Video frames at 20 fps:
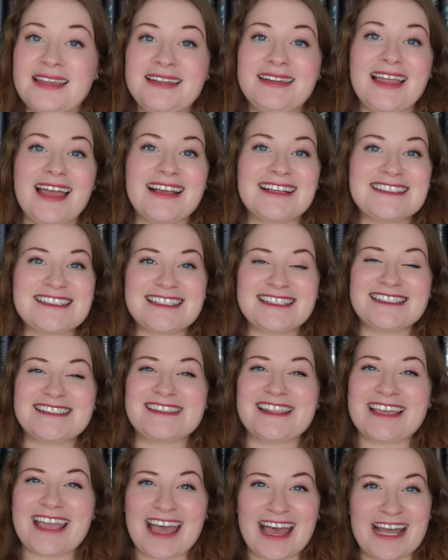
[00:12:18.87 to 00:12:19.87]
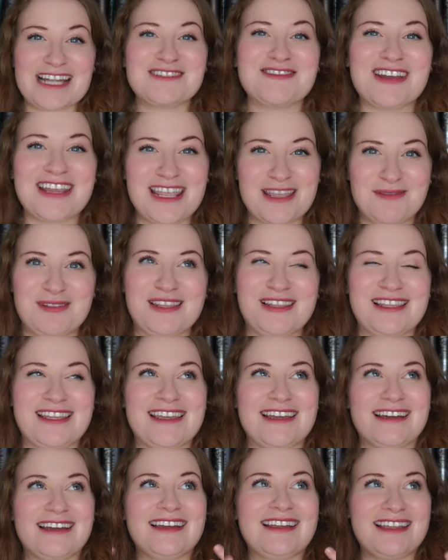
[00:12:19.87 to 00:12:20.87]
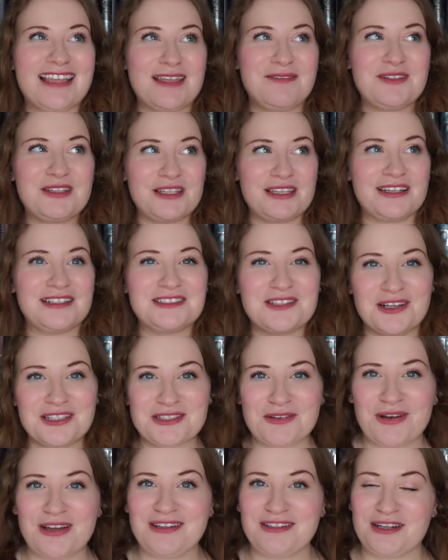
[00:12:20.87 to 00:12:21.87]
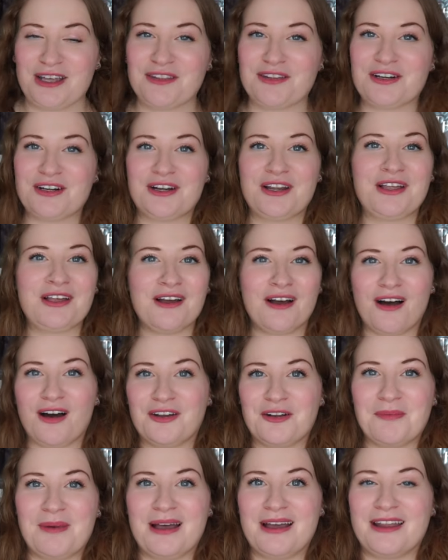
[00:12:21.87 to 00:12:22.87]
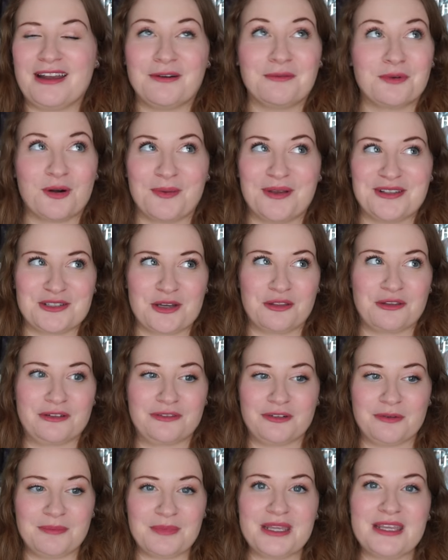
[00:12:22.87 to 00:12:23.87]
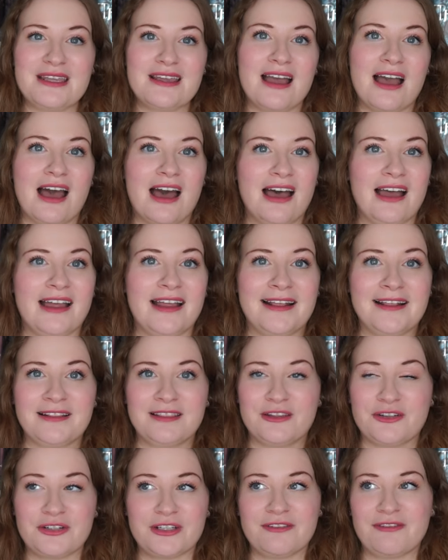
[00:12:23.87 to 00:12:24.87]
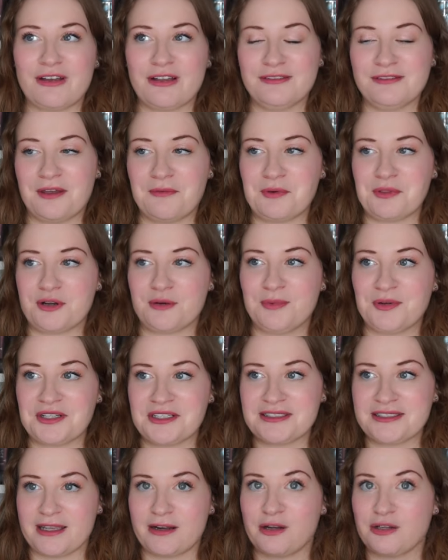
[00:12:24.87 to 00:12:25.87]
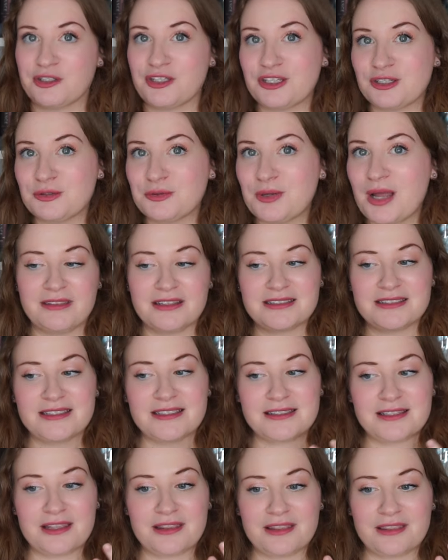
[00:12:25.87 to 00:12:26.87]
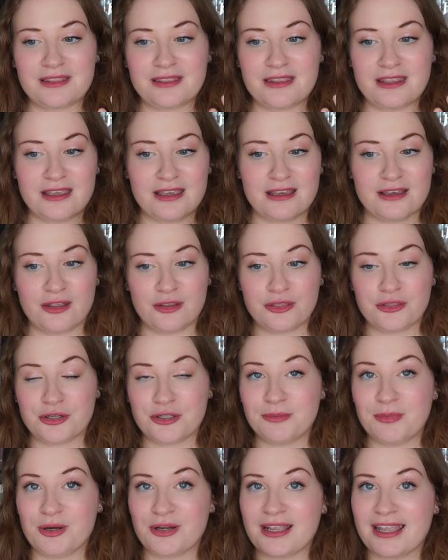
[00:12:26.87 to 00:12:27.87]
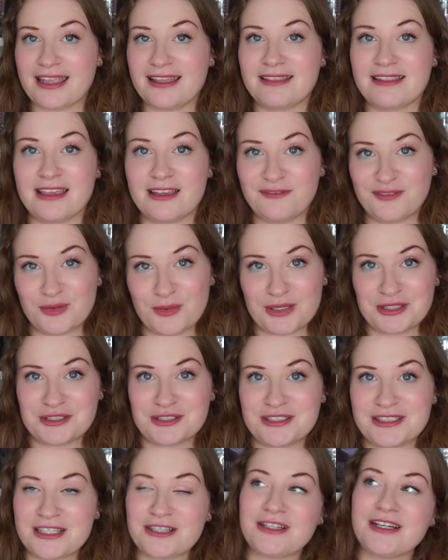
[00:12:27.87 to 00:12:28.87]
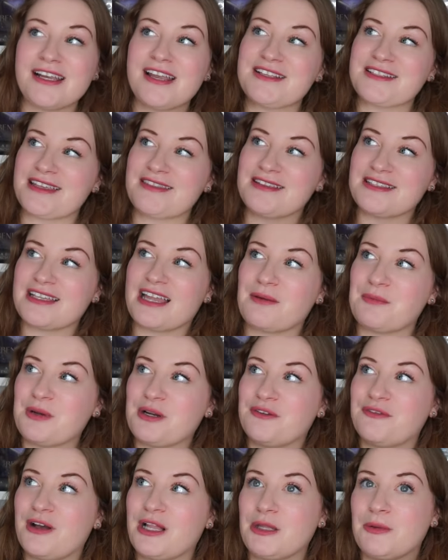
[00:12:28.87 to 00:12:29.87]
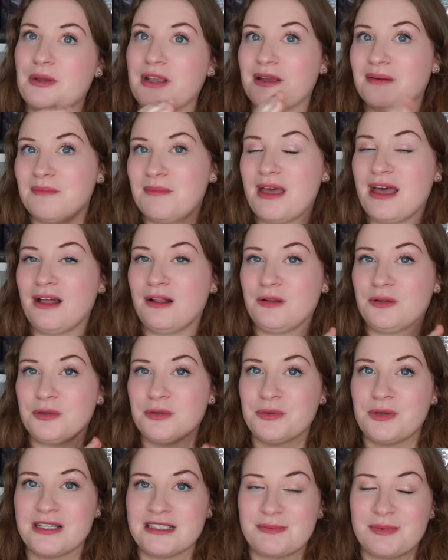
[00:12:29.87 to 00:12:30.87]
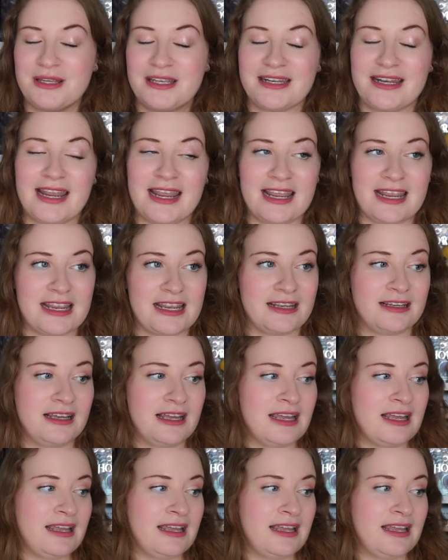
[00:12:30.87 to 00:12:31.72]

Next is The Catch by Amy Leah. Amy Leah is also another Autobi romance author for me. I literally fell in love with her book Set on You. This is the 3rd book in the Influencer series, and this time we are following Mel, who has been in